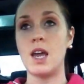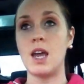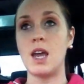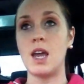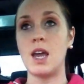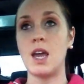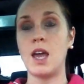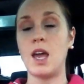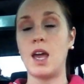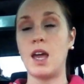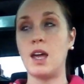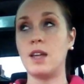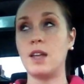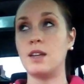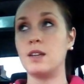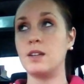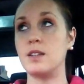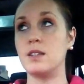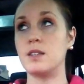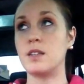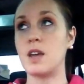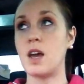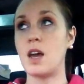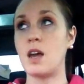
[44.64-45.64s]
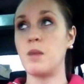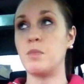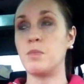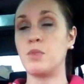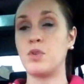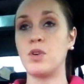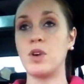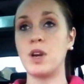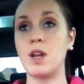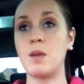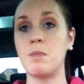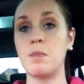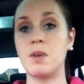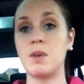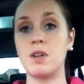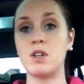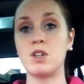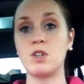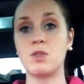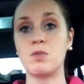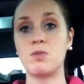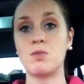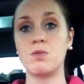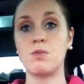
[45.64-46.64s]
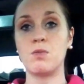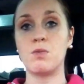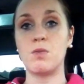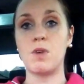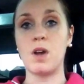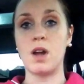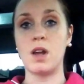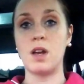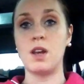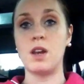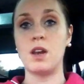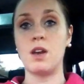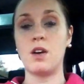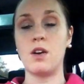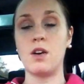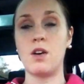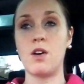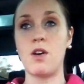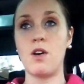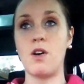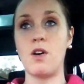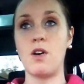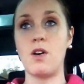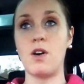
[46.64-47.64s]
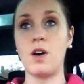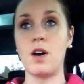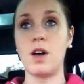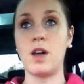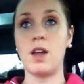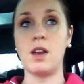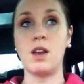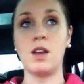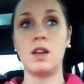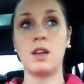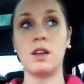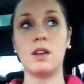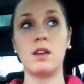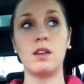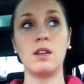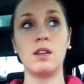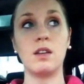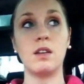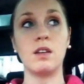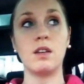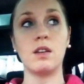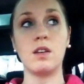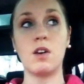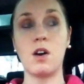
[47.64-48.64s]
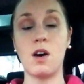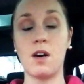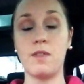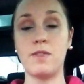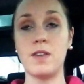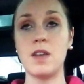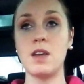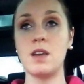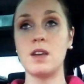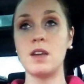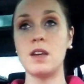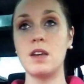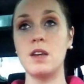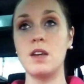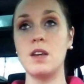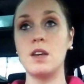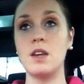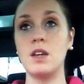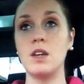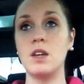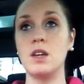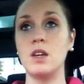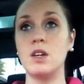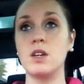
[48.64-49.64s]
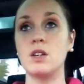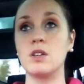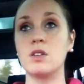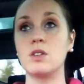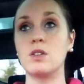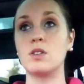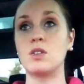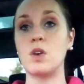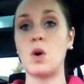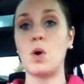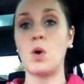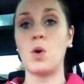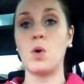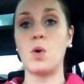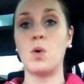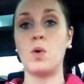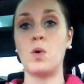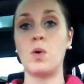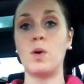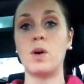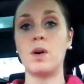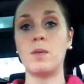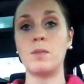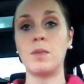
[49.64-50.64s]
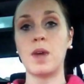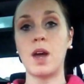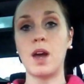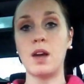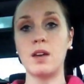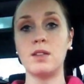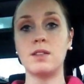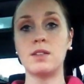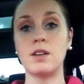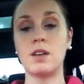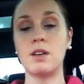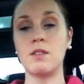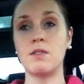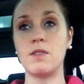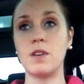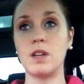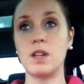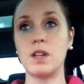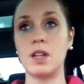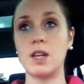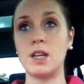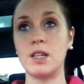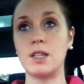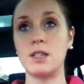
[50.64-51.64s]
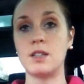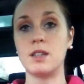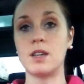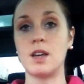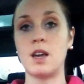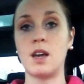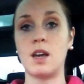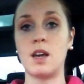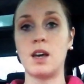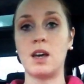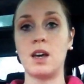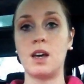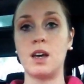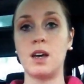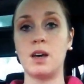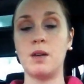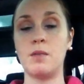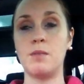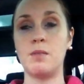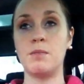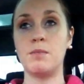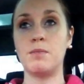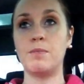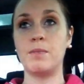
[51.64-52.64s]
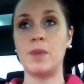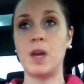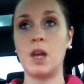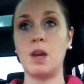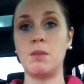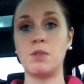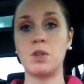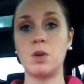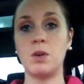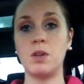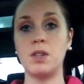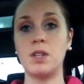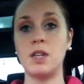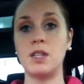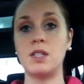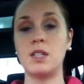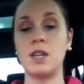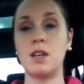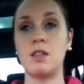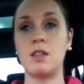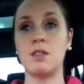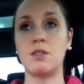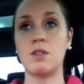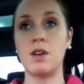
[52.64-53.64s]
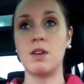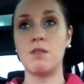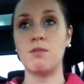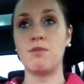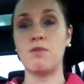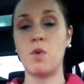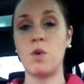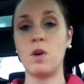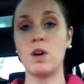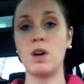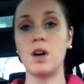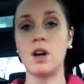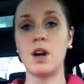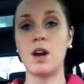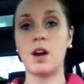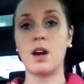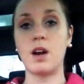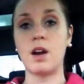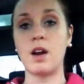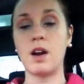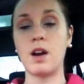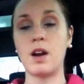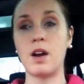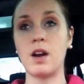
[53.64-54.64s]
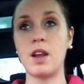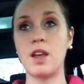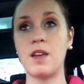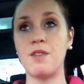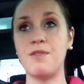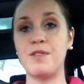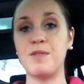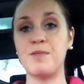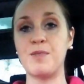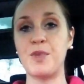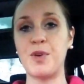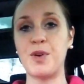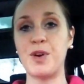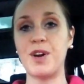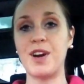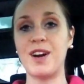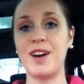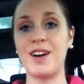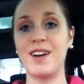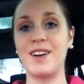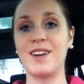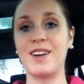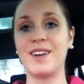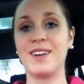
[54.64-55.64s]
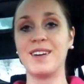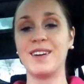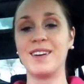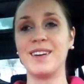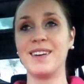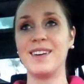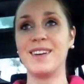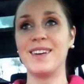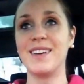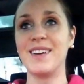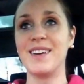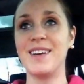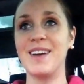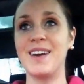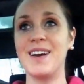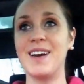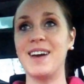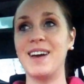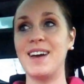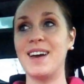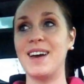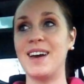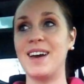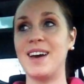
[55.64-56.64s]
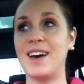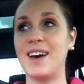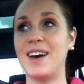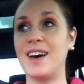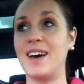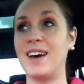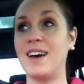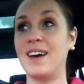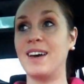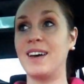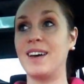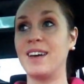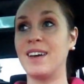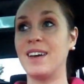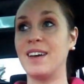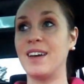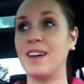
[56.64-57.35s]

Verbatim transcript: and I pretty much run on coffee. So I'm kind of starting to feel it. Um, and I'm told that day three and four are even more. Uh,